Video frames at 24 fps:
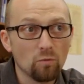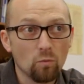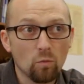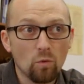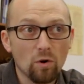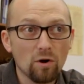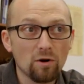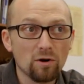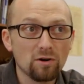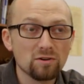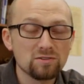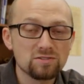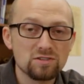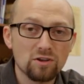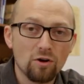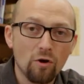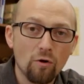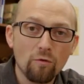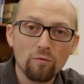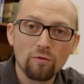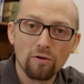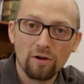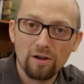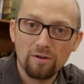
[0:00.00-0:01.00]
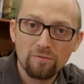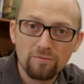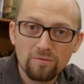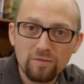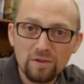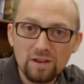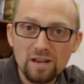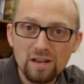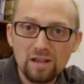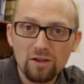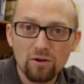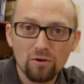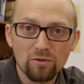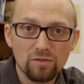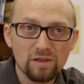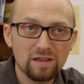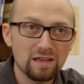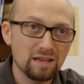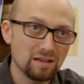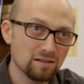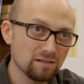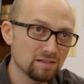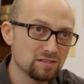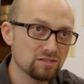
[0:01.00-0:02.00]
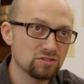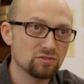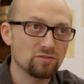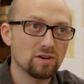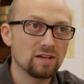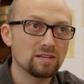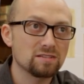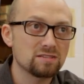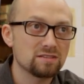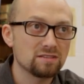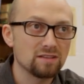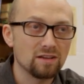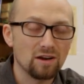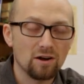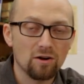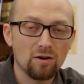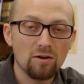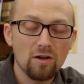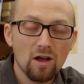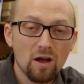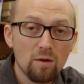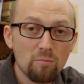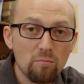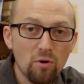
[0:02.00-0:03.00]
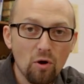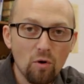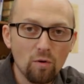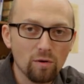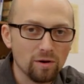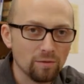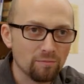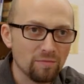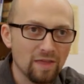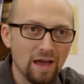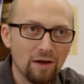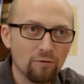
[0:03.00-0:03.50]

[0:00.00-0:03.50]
words over a video that illustrates their poem.